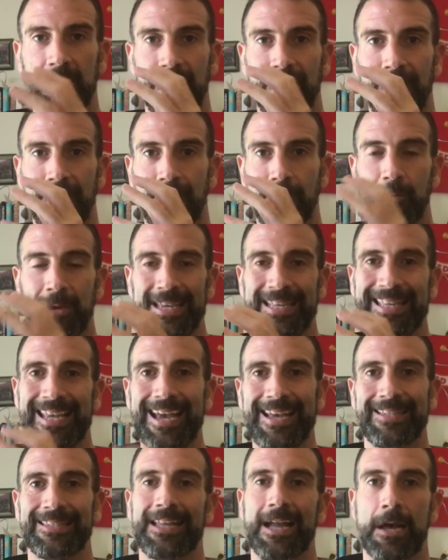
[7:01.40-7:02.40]
the free
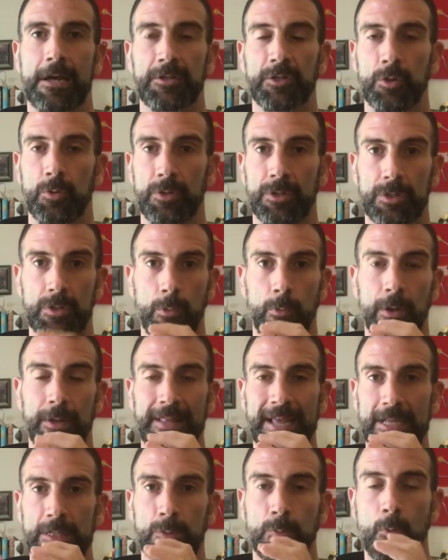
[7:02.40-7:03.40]
testosterone is the one
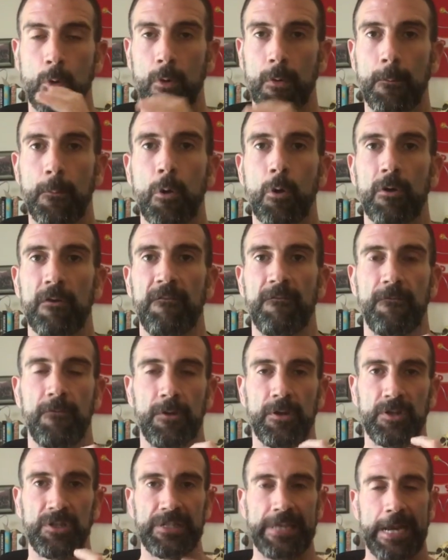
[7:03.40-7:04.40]
that's more important for
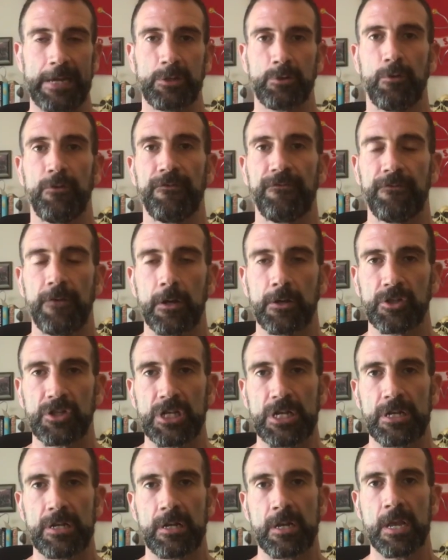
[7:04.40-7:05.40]
your sexual
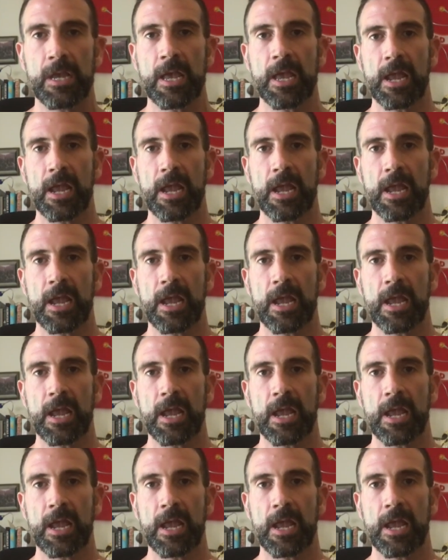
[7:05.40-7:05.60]
function